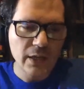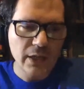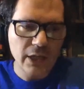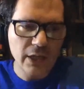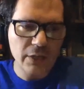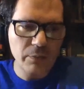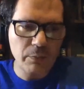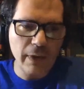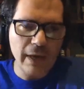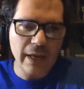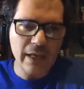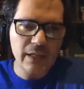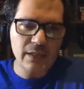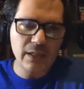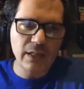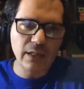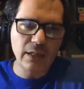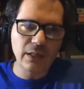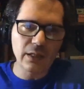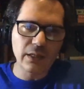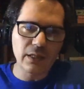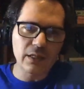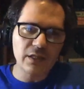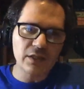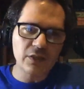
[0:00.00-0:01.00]
It
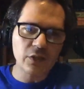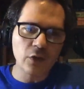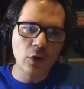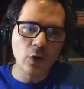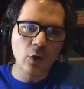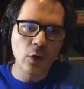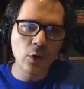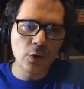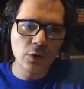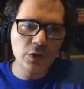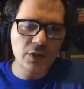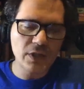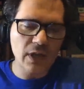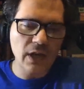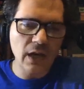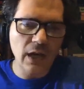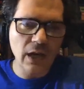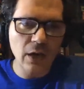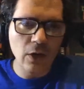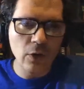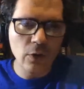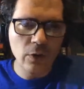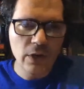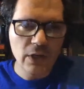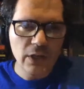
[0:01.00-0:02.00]
basically shows
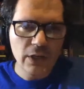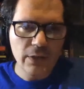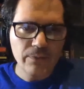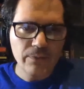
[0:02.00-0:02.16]
how